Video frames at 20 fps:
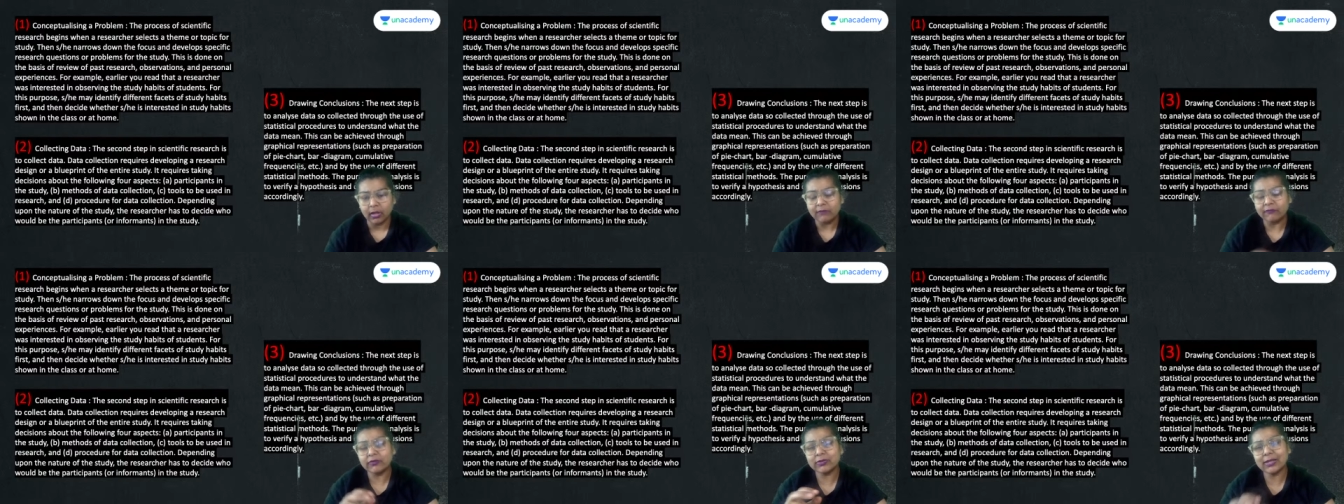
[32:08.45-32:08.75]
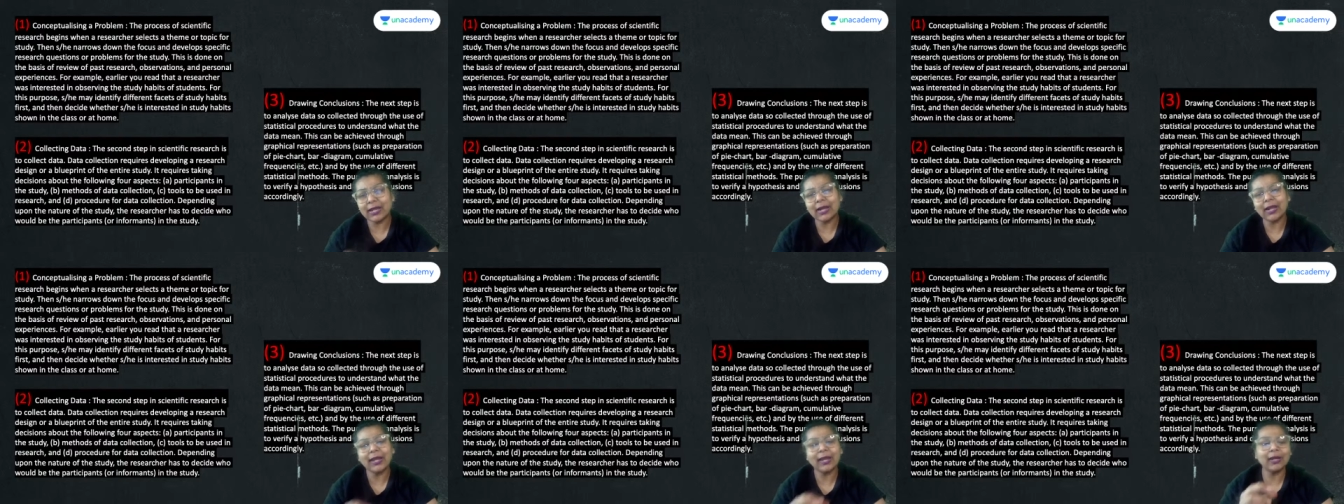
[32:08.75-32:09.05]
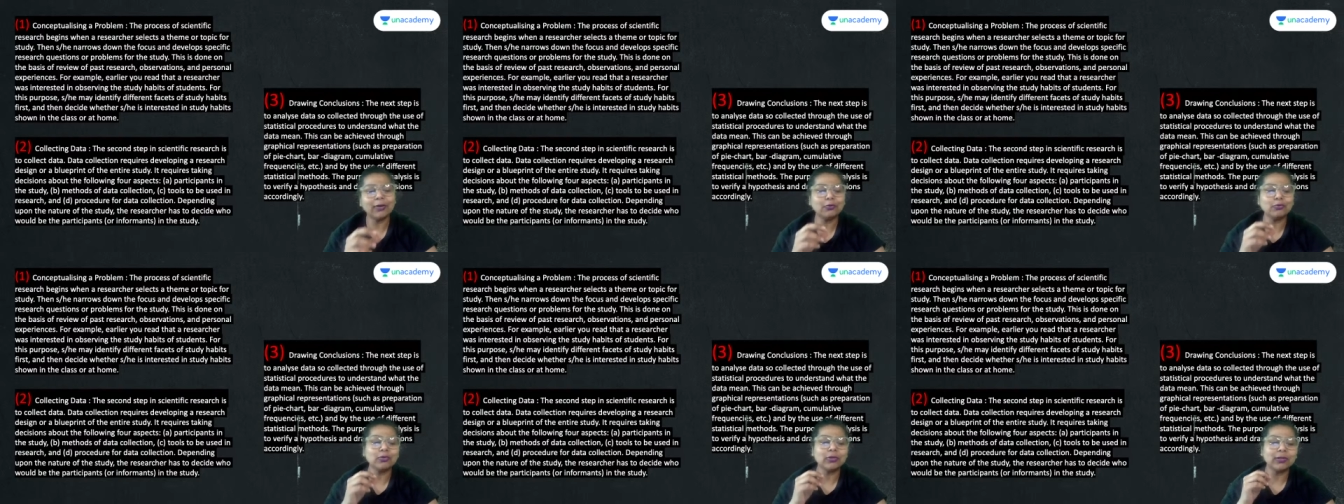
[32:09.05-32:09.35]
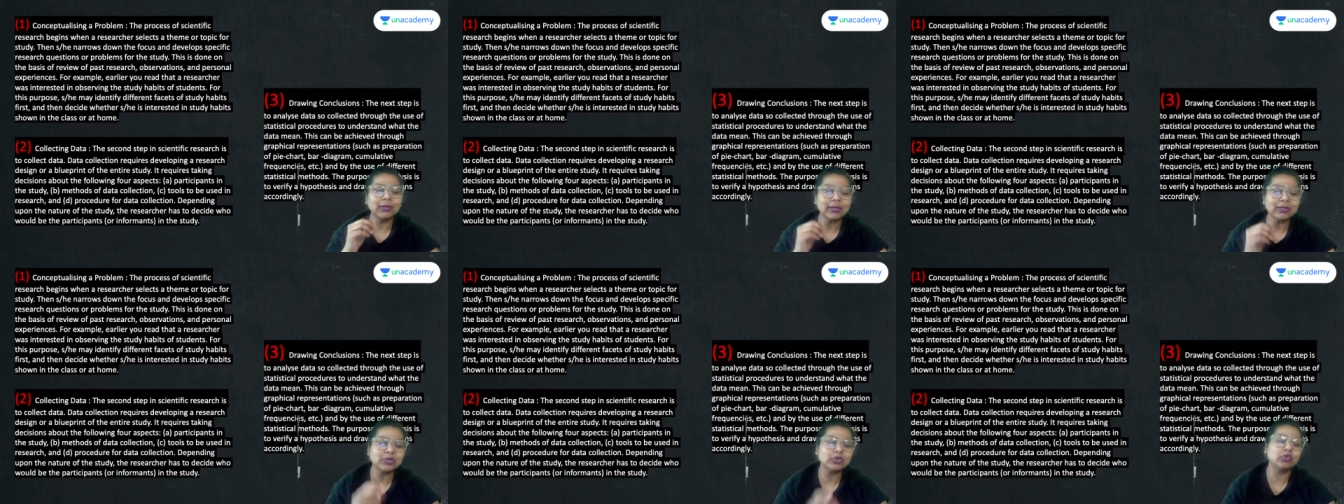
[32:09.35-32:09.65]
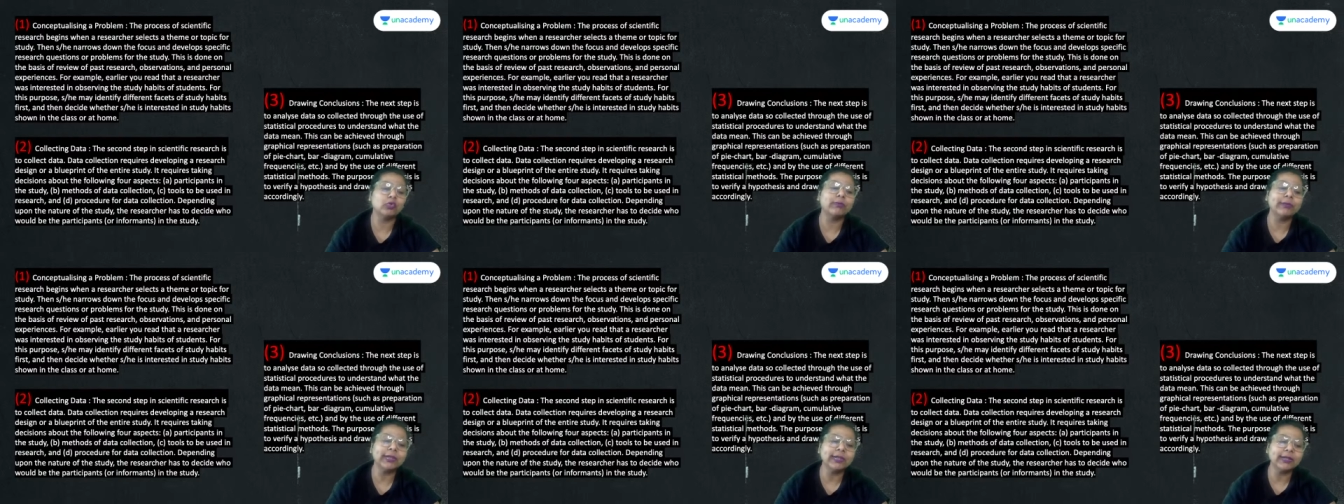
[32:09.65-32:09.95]
For that, I had to collect
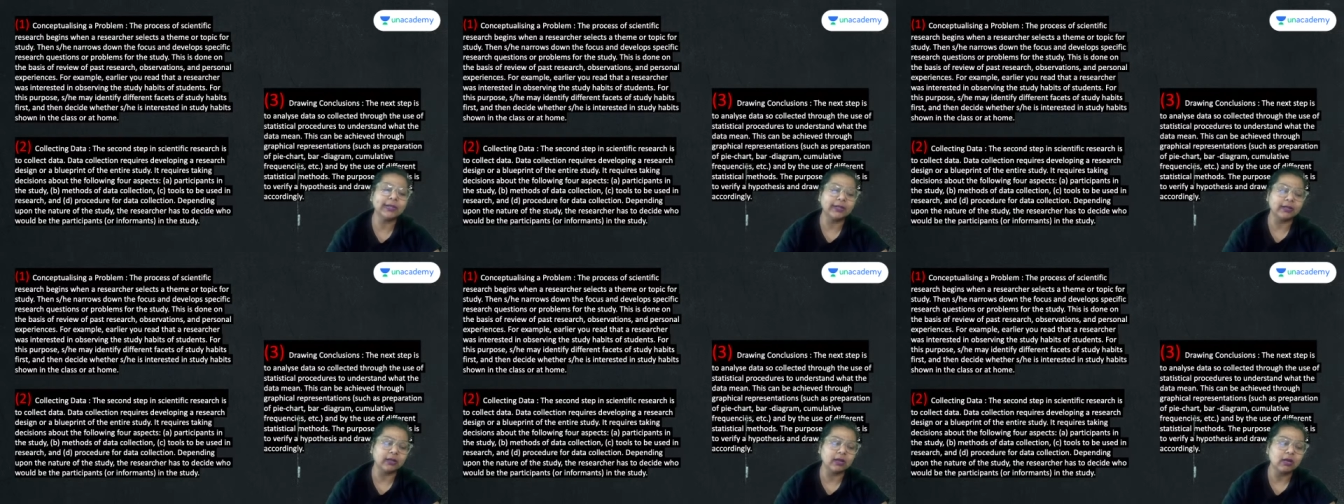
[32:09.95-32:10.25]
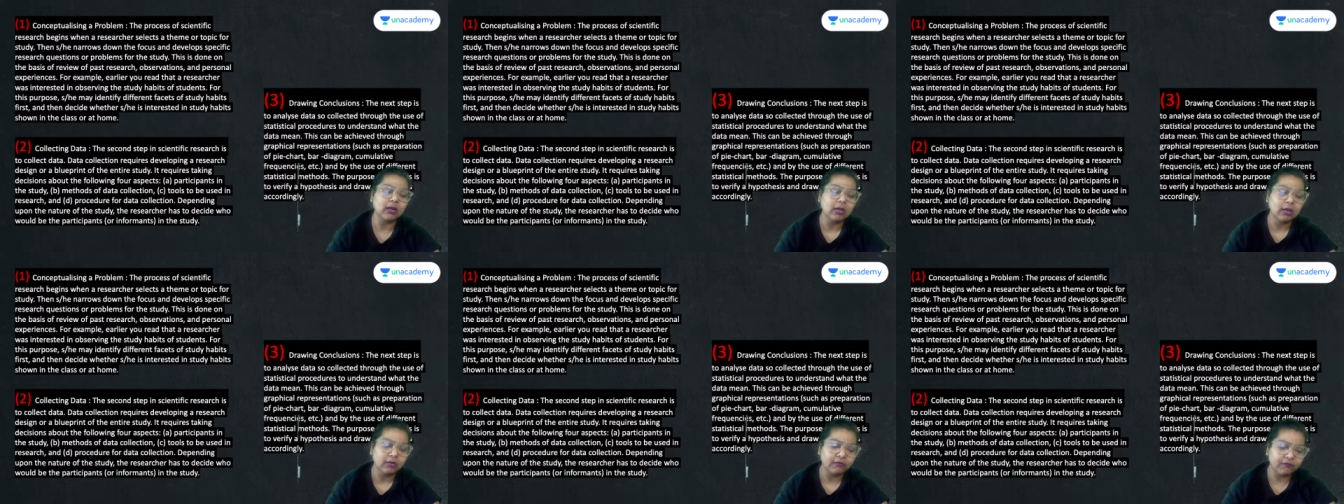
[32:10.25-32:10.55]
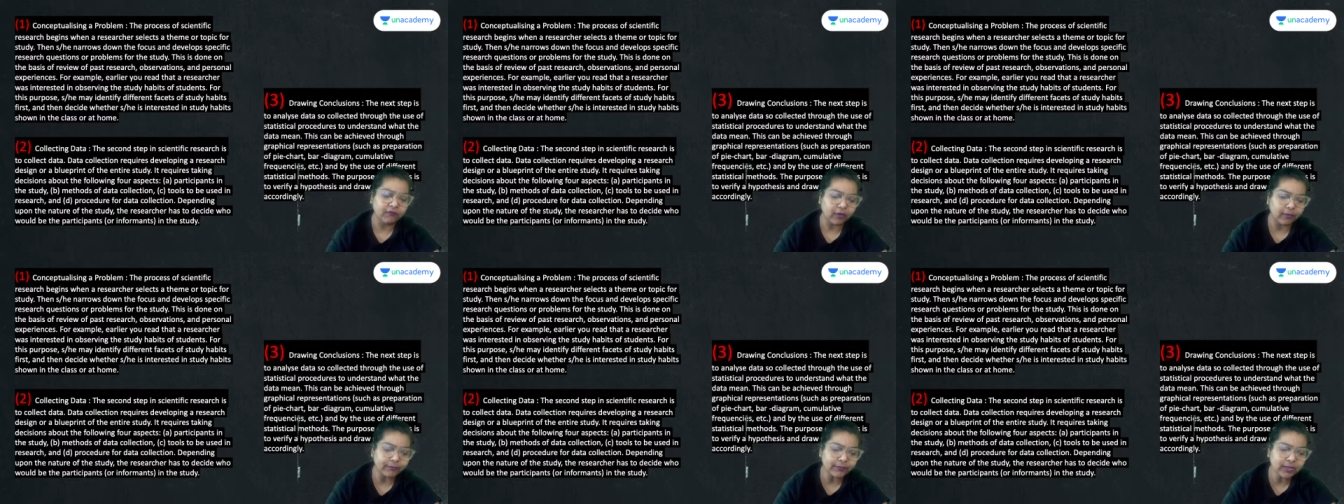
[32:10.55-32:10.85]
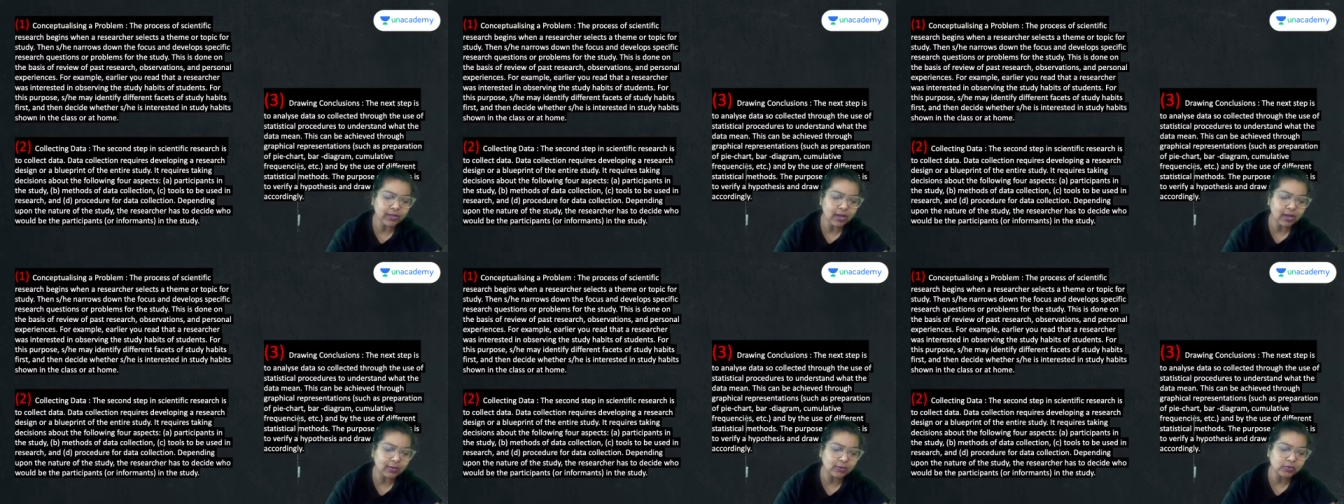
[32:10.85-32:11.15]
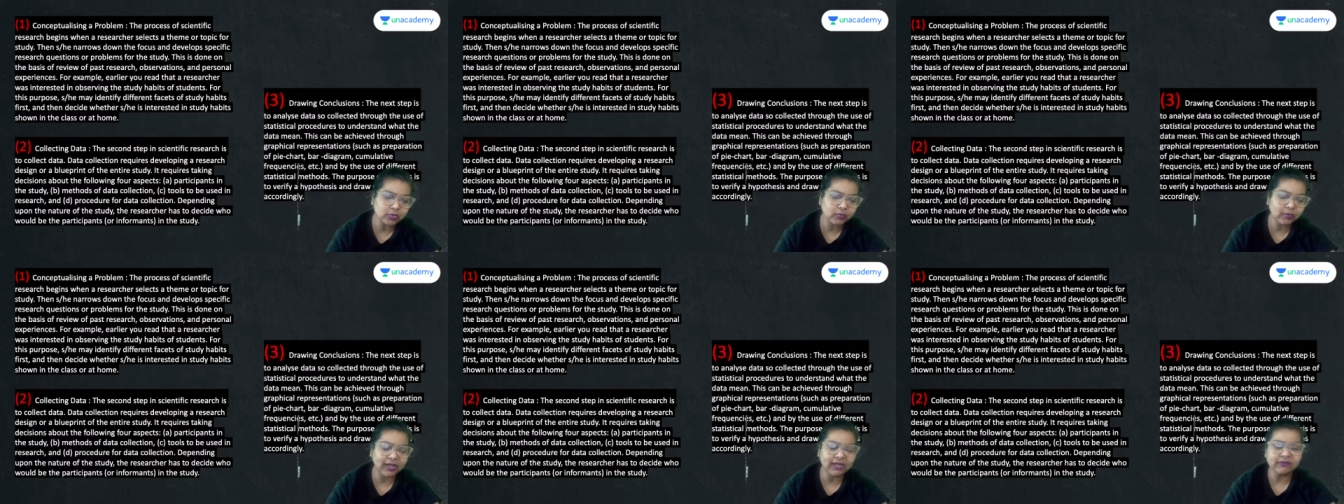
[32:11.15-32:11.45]
so many data from the
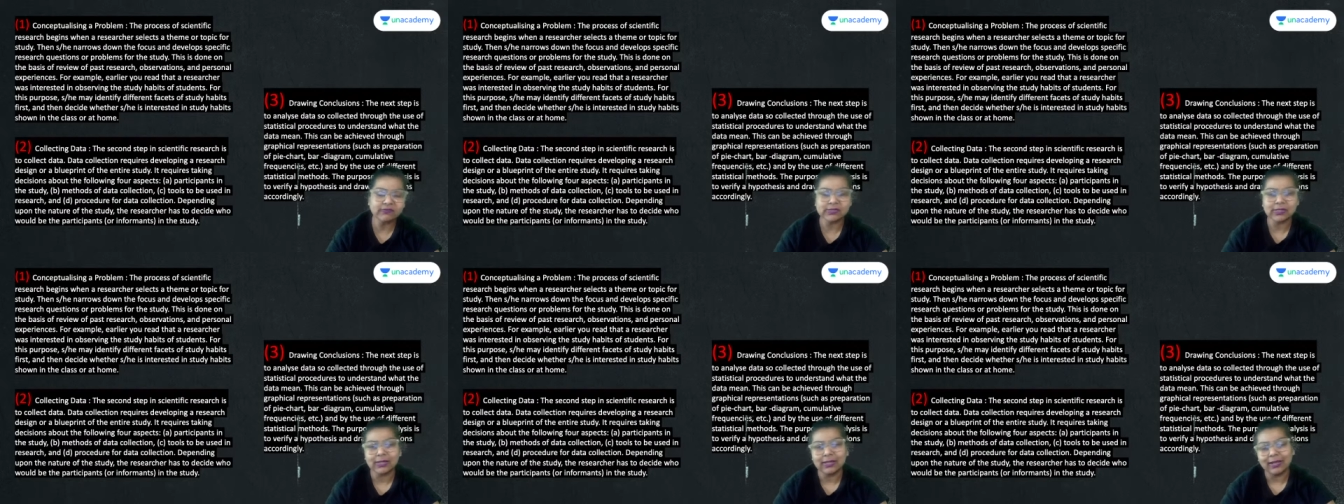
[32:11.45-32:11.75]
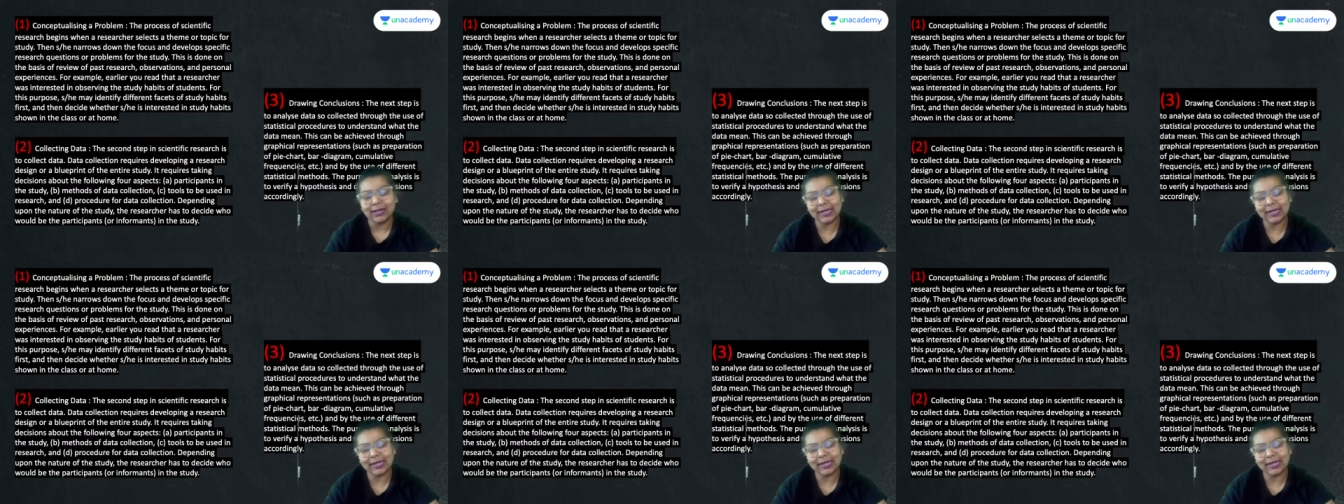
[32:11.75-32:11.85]
housewives